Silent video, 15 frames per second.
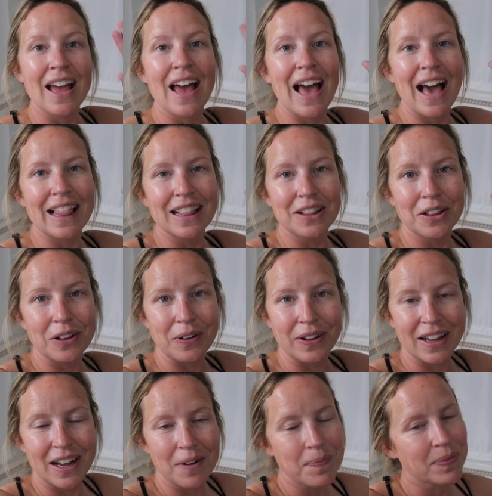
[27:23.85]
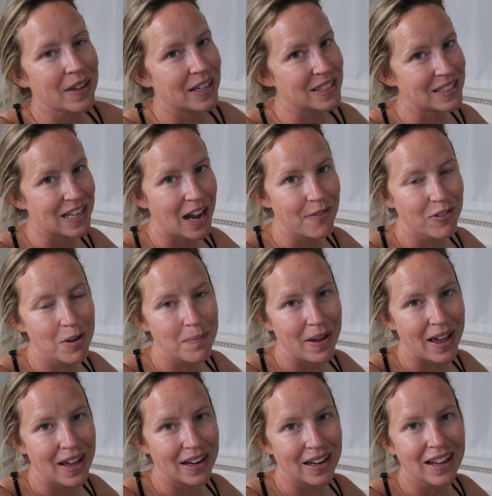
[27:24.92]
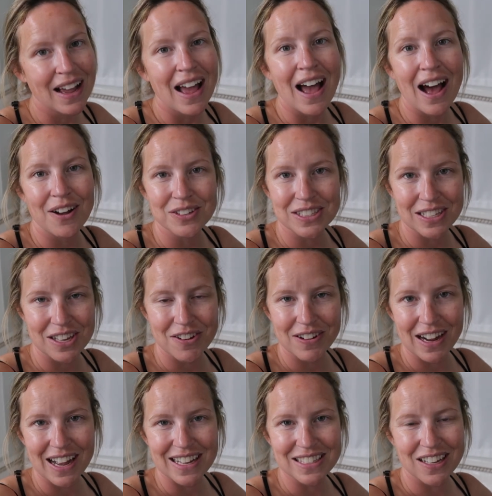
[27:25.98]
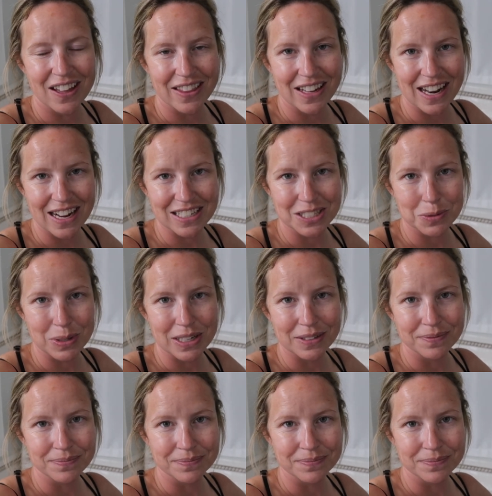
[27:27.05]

Hallelujah. It's time for bed. I'll see you guys on the next one.